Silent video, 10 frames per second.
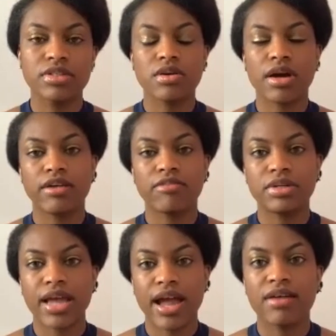So I have
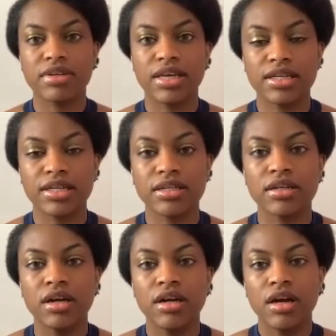been advocating
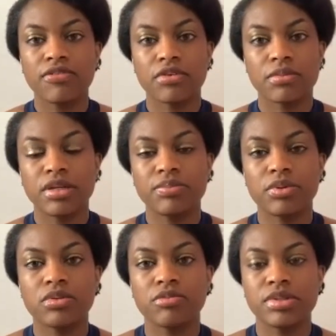for people
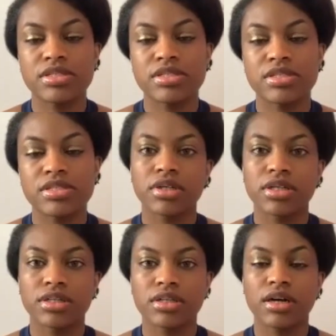who have been
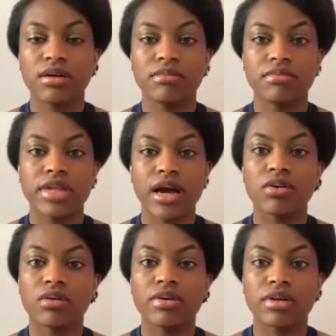suffering now
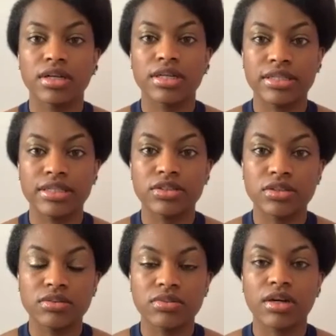going on a year